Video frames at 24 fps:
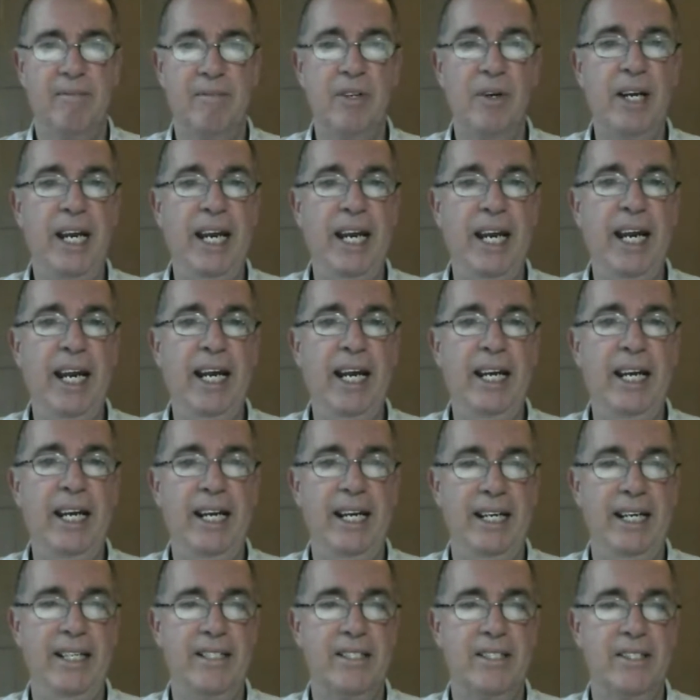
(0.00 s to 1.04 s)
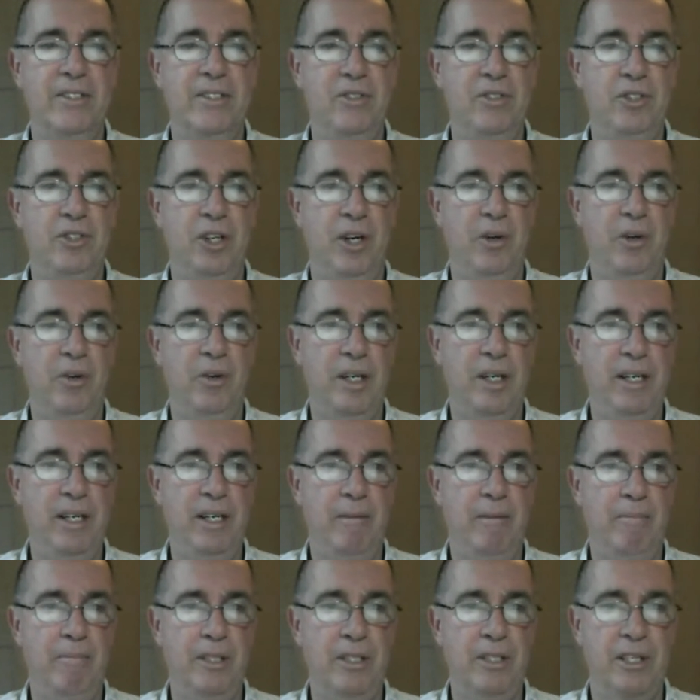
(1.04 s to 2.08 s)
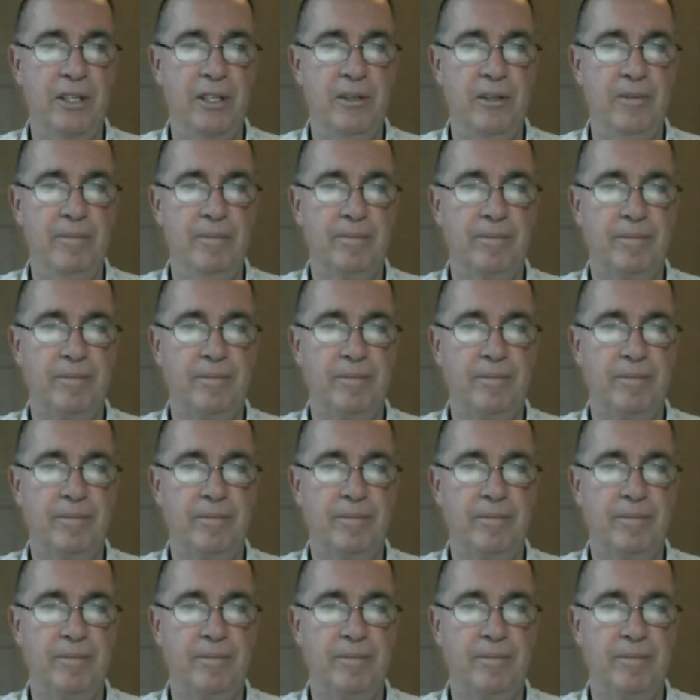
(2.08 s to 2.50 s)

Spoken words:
So here is joke number 2.